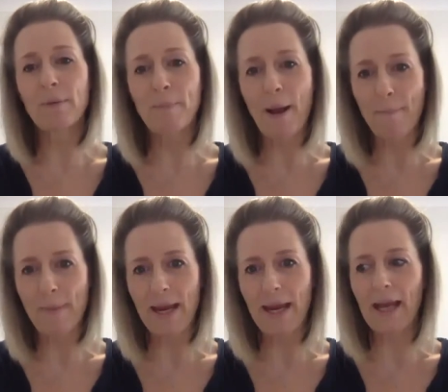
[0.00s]
bit about
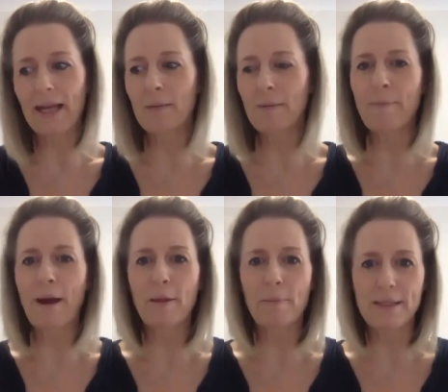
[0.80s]
me and a little bit
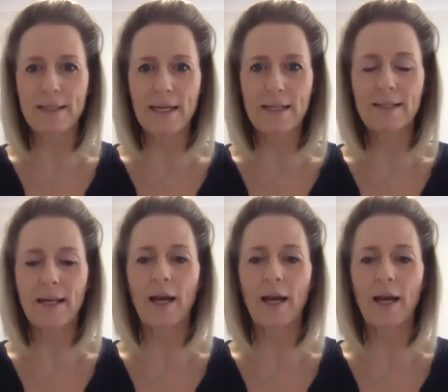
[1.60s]
about the business,